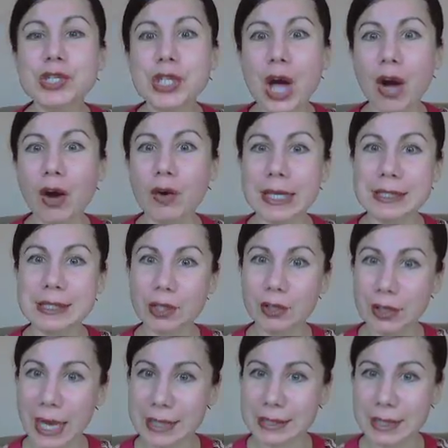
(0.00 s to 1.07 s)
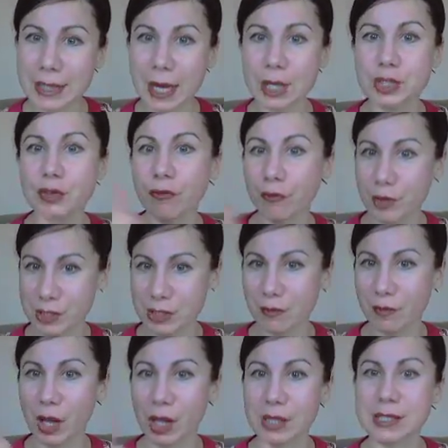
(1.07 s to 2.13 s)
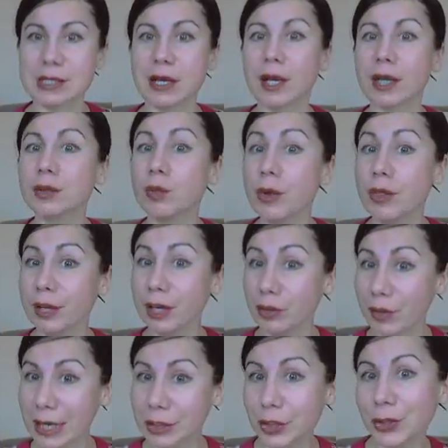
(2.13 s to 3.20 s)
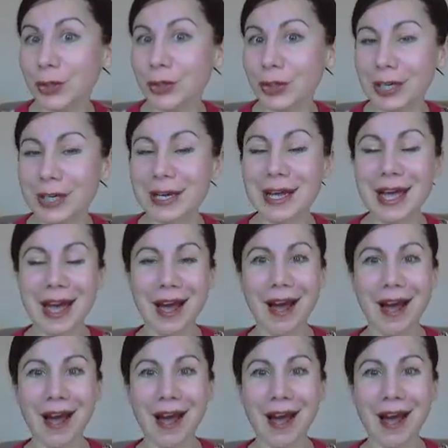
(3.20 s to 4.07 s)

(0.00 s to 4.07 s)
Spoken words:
So it's a good idea to first of all start with a great hook,